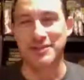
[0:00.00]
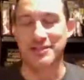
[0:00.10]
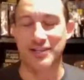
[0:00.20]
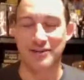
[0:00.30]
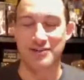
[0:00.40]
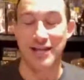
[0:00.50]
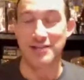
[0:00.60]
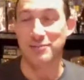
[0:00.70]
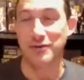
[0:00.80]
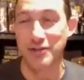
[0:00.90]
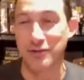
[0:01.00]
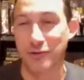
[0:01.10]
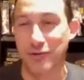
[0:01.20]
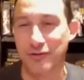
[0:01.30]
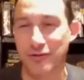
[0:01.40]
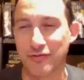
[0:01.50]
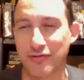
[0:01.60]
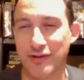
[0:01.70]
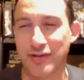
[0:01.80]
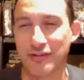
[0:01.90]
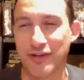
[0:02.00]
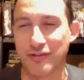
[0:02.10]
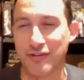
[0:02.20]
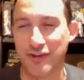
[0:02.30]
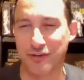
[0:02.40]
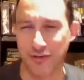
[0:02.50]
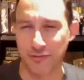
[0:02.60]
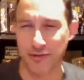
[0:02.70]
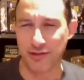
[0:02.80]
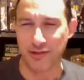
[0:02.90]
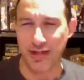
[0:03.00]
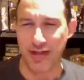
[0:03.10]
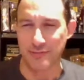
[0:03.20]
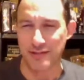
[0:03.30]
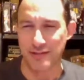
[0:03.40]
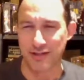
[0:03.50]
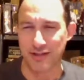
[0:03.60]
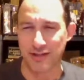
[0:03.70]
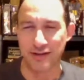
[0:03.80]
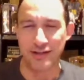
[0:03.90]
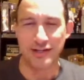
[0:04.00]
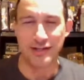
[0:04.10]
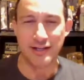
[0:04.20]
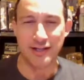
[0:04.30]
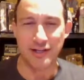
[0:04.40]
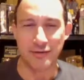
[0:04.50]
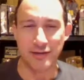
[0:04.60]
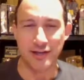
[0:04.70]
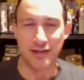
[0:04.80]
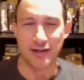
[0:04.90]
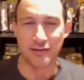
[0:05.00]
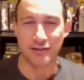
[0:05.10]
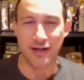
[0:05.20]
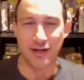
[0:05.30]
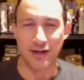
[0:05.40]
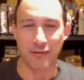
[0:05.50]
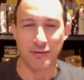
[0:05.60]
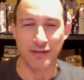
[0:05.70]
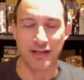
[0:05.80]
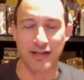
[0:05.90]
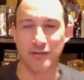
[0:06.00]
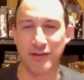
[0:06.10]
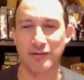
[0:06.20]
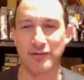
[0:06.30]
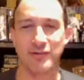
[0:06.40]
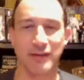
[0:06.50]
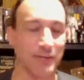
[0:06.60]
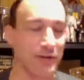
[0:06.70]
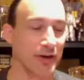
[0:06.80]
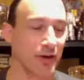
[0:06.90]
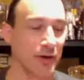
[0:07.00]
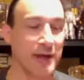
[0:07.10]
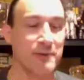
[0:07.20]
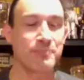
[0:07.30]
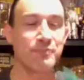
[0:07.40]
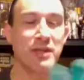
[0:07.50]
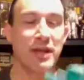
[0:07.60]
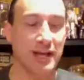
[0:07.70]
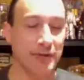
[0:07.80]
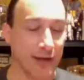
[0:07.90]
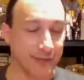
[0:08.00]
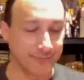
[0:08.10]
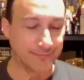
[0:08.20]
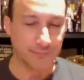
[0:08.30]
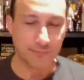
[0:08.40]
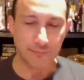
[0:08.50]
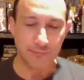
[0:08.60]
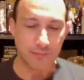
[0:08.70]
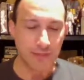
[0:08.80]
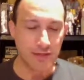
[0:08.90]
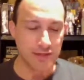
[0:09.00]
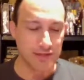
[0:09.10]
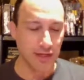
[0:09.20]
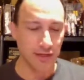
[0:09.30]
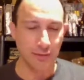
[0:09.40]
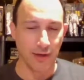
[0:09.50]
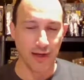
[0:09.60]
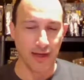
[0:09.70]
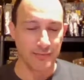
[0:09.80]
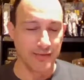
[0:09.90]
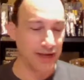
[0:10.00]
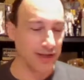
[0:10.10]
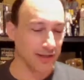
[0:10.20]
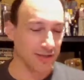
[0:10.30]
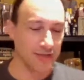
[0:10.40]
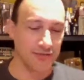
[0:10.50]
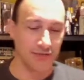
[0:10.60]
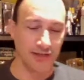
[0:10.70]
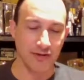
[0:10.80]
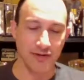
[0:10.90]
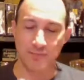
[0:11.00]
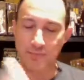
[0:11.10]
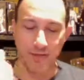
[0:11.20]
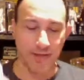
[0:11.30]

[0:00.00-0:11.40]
into there. So that's pretty cool. So I'm very excited for that. Oh, let's put a little captions on there. There we go. All right, we'll put that up there. We'll leave that up there. Okay. Anyway, so yeah, love these figures.